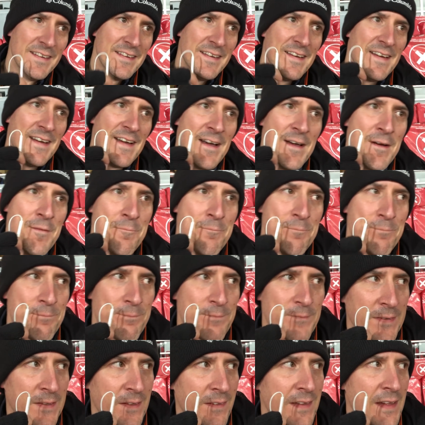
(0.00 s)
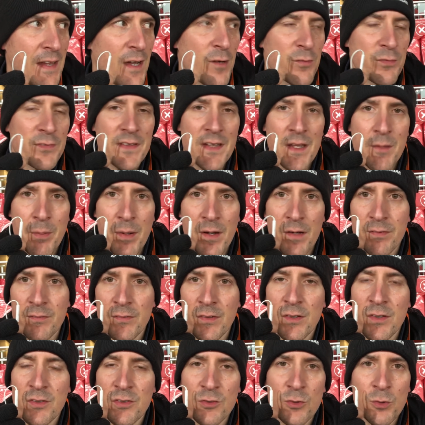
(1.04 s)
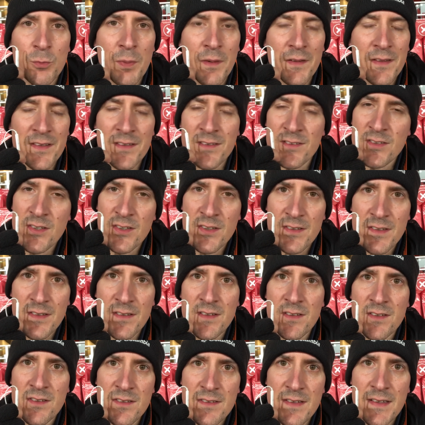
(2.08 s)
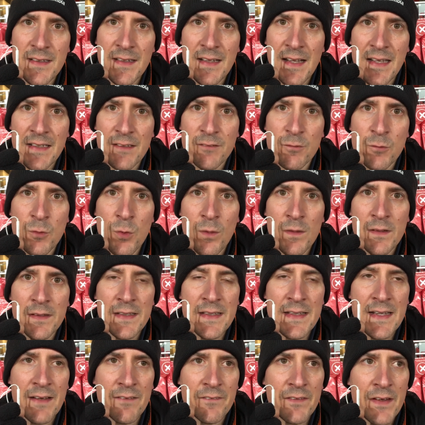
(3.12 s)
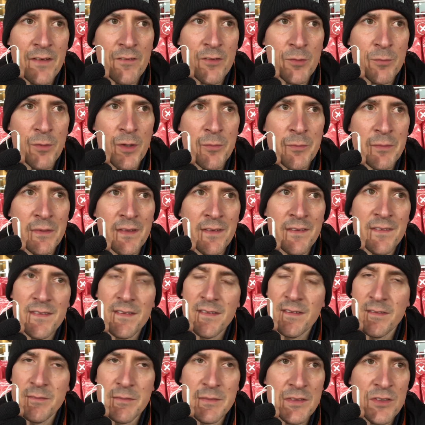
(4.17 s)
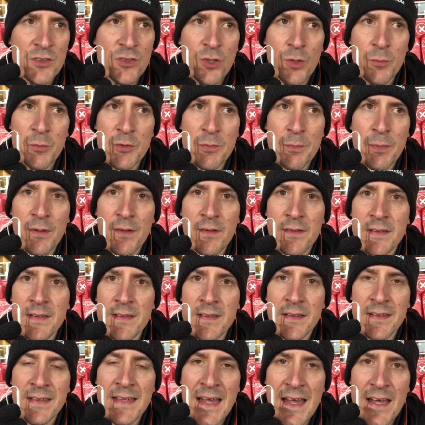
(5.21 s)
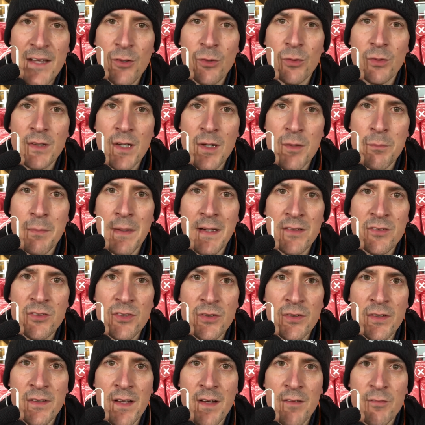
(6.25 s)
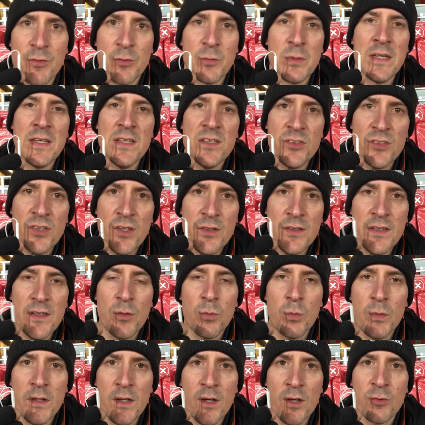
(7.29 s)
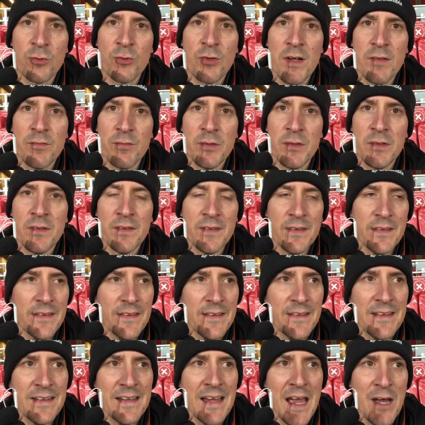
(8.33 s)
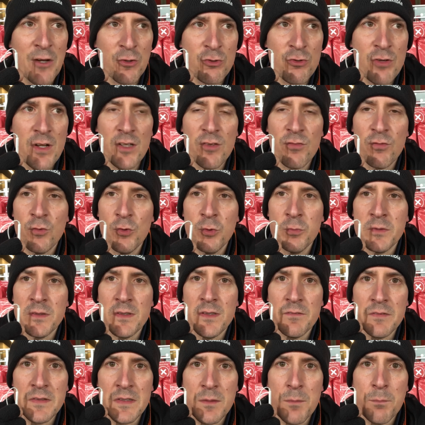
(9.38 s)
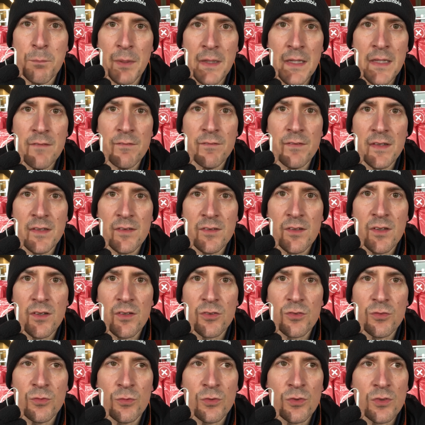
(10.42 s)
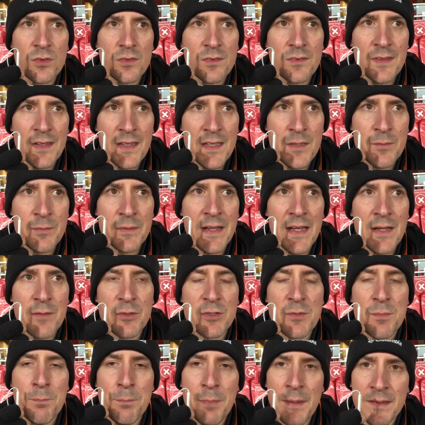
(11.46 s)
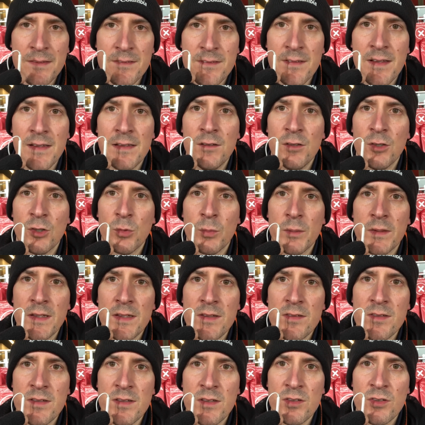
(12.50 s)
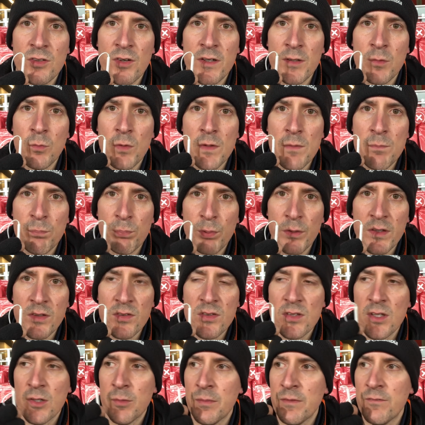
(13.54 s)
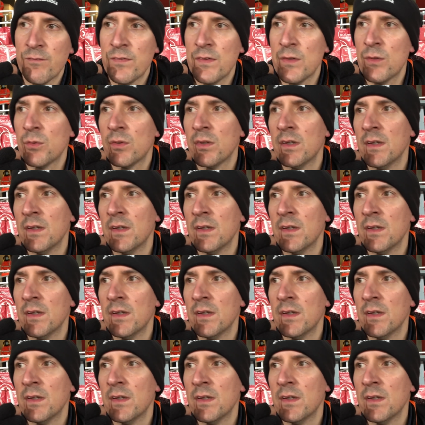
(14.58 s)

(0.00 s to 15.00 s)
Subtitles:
they huffed and they puffed at Arsenal, but there's just a distinct lack of quality out there at the moment. I mean, Thomas Partey cannot come back soon enough. He showed in the win at Old Trafford how transformative he can be for this Arsenal team, and how much better they look when he's in the side, and what he brings to the midfield